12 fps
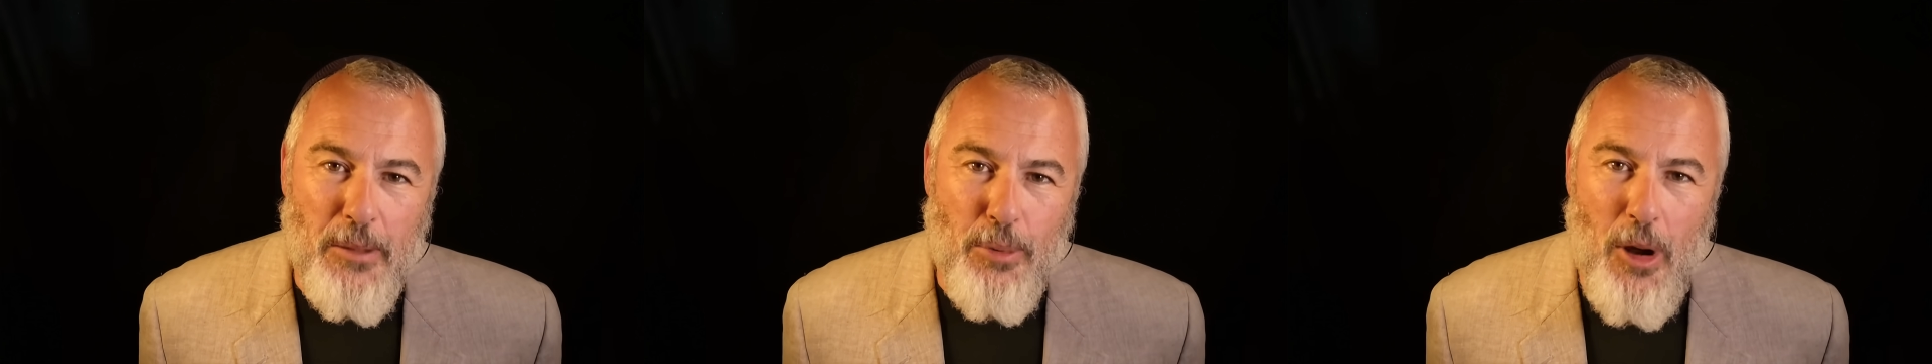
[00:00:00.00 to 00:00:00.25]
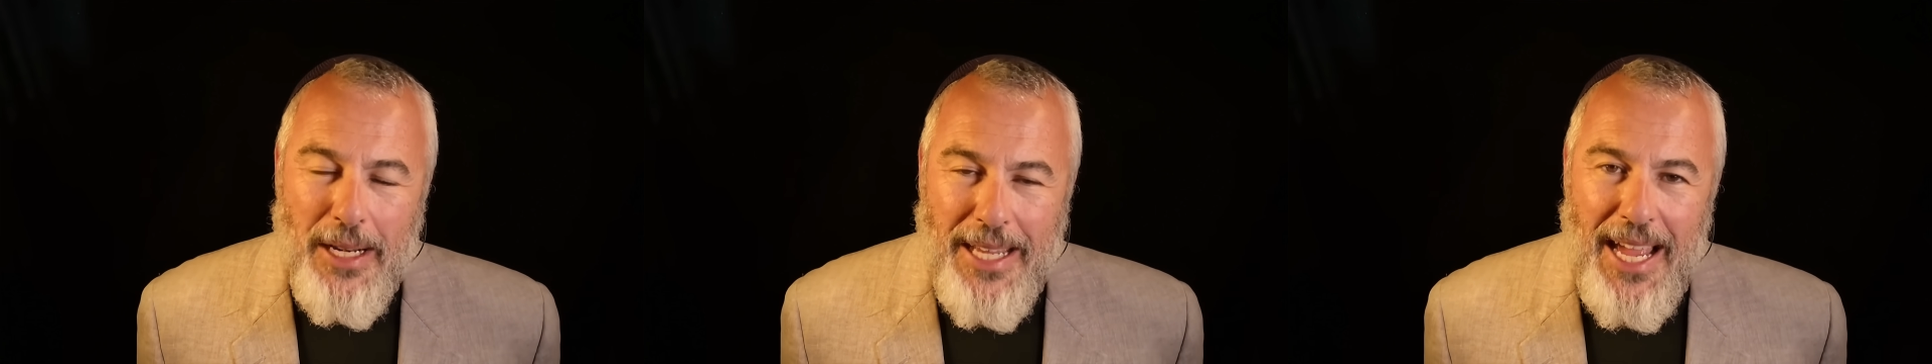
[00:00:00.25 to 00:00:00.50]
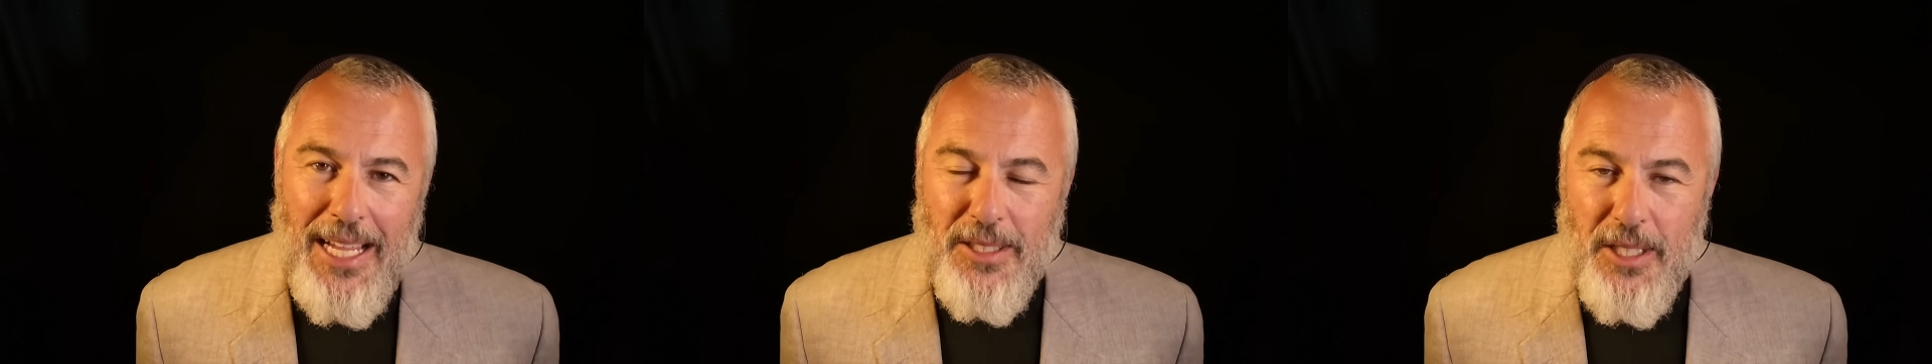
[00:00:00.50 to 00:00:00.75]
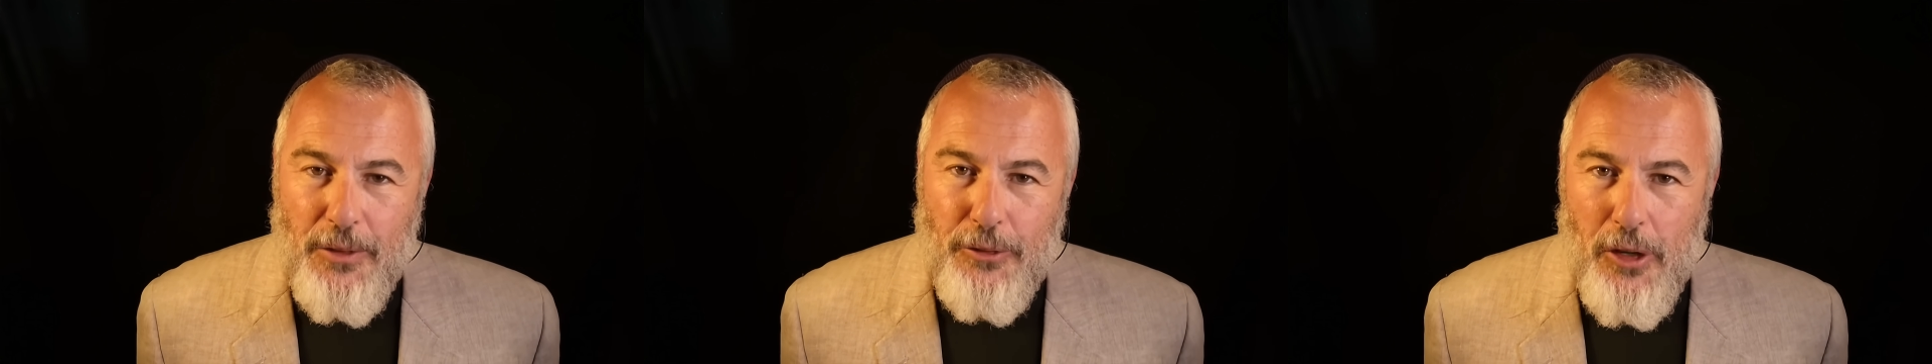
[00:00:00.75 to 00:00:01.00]

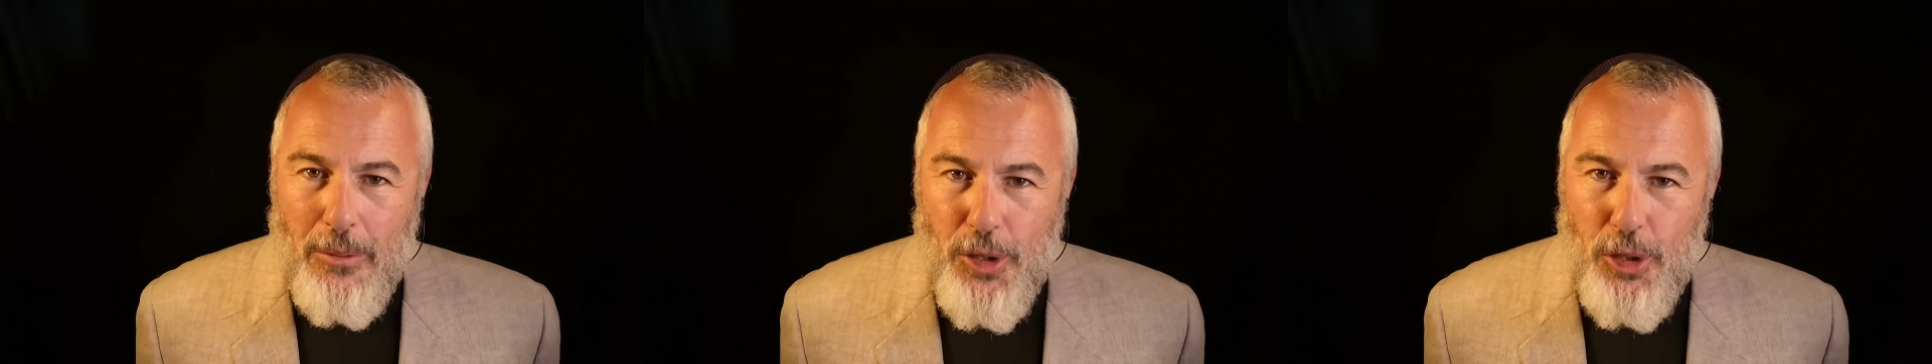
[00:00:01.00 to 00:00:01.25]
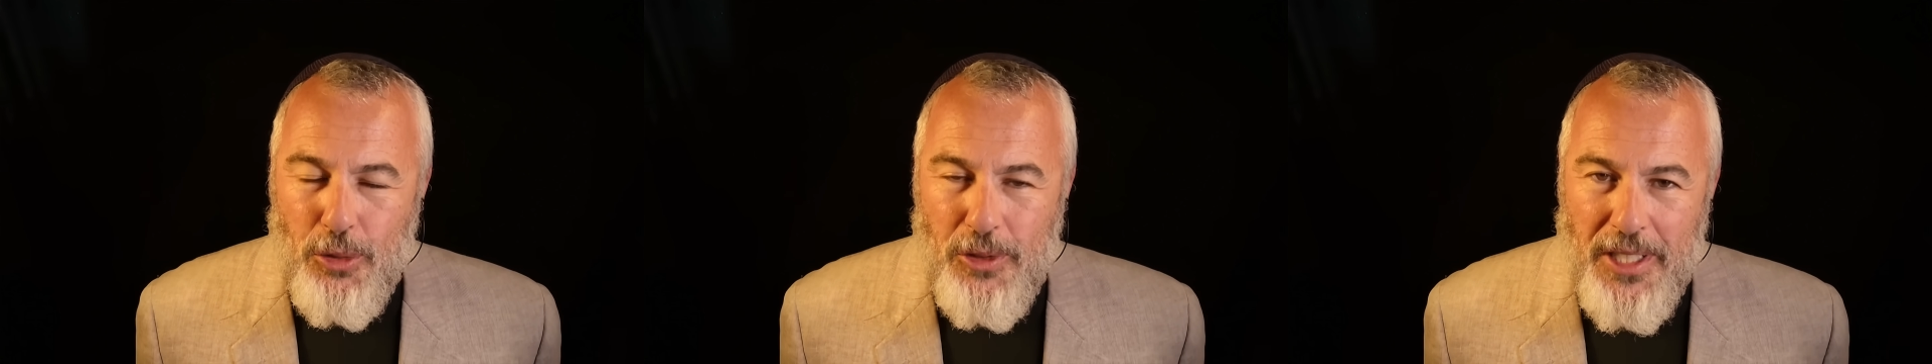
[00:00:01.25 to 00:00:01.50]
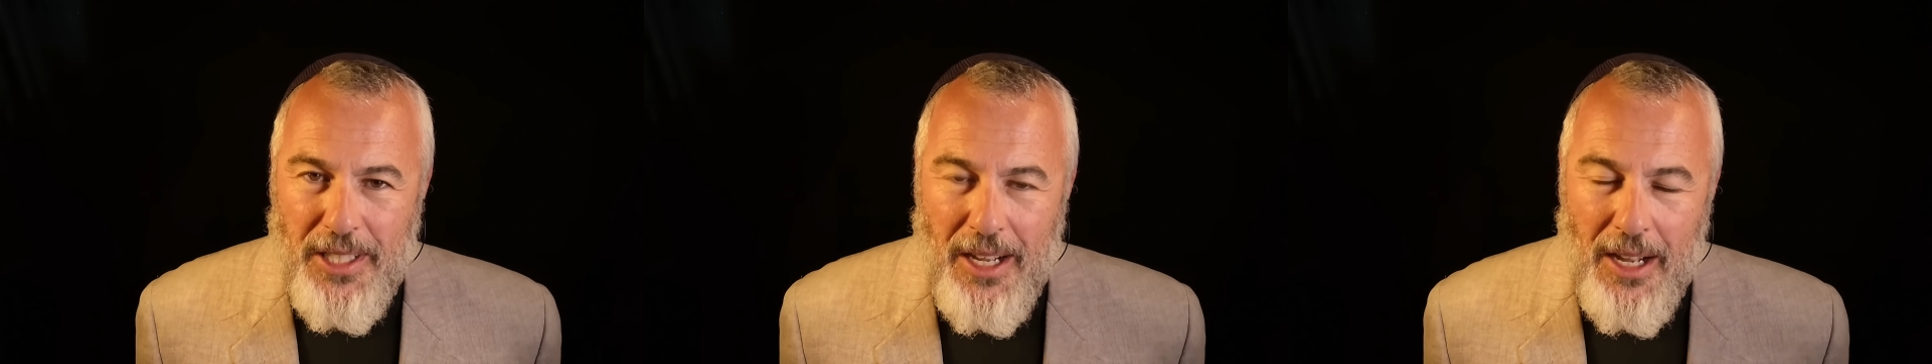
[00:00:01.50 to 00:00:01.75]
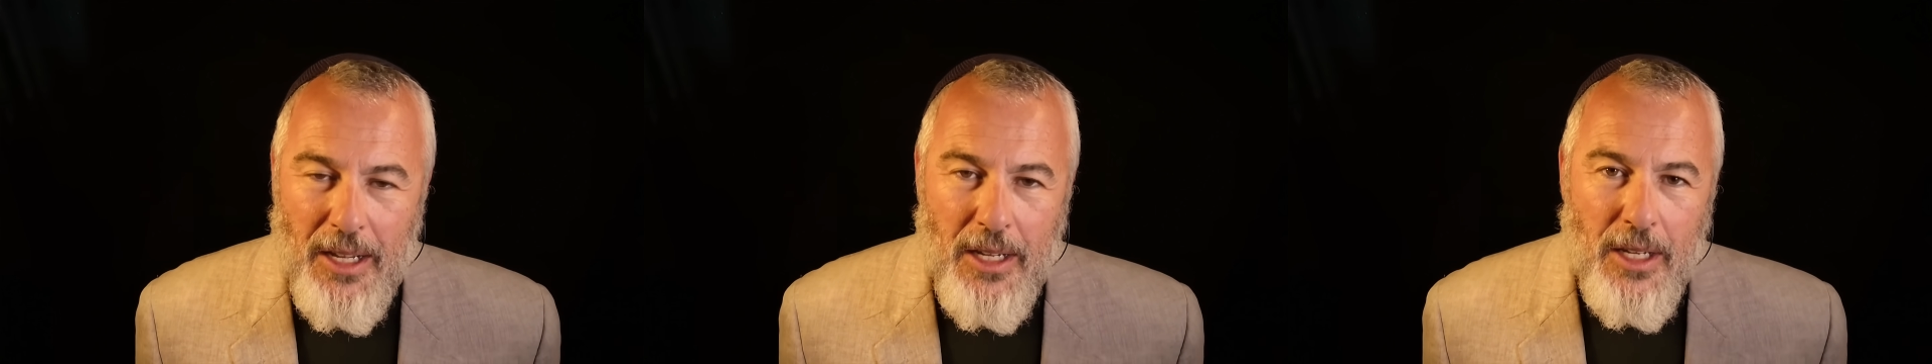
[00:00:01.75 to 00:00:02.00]
broadcasting from
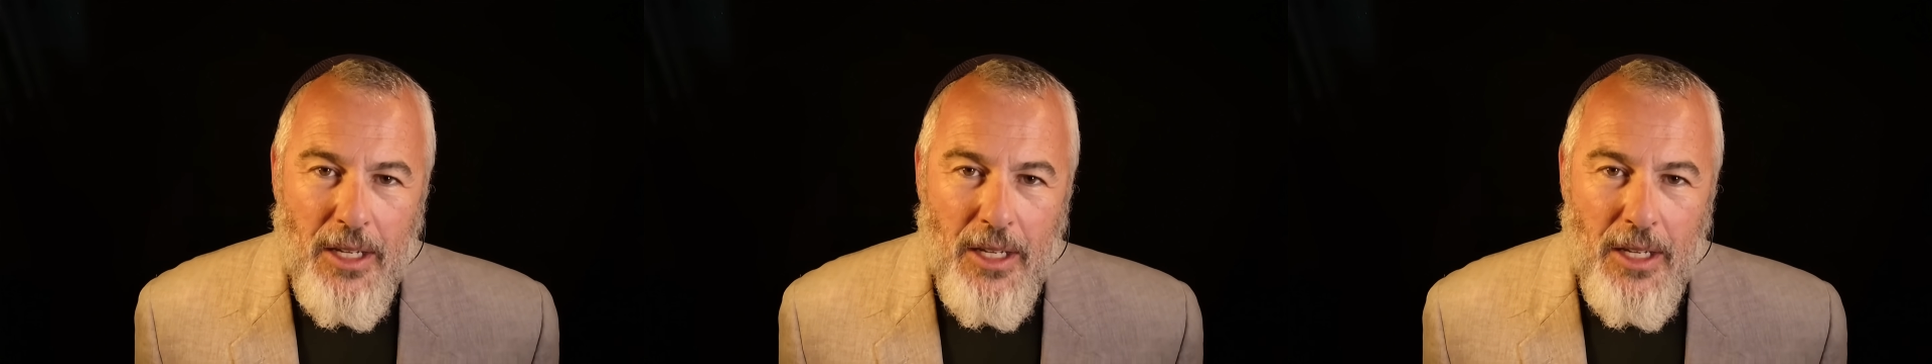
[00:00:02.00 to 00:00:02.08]
Judea.